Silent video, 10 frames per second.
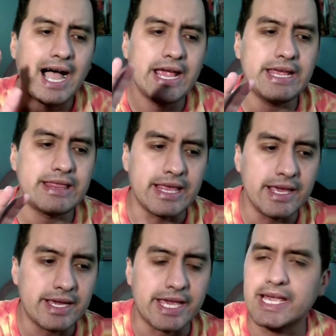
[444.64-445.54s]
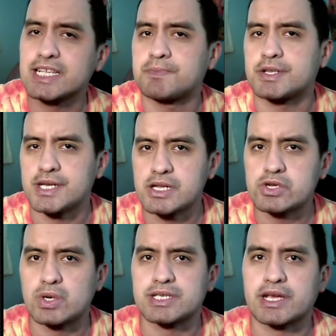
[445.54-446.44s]
think he has
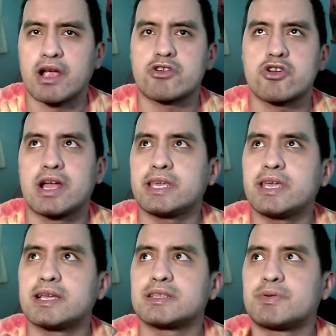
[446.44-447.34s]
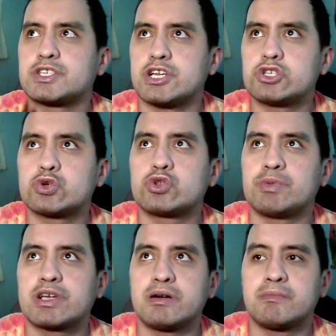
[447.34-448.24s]
potential as a character. I think he has the potential to
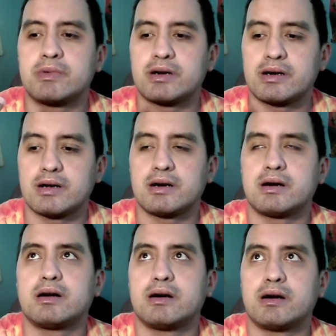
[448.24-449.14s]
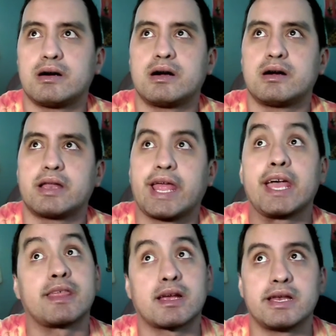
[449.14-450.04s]
become a
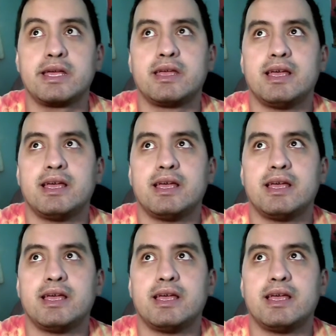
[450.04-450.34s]
ethically